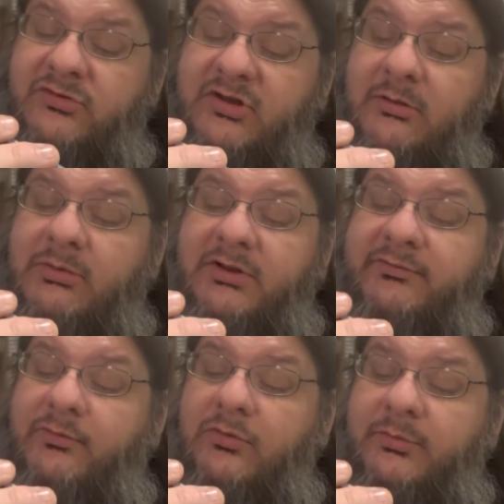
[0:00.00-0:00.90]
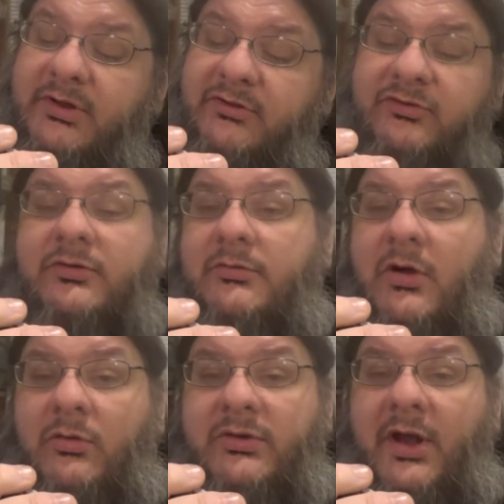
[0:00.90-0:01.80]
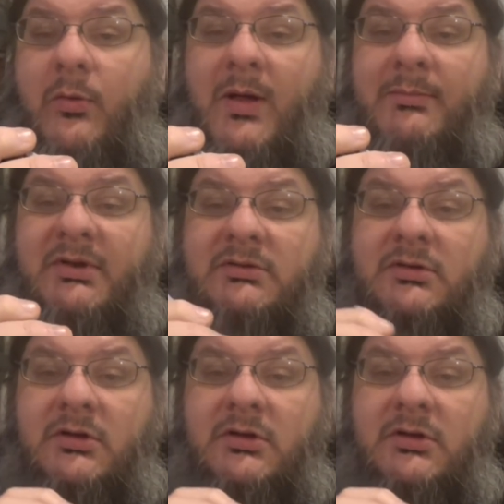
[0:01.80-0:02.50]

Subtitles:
just get a +4 because you're holding a weapon.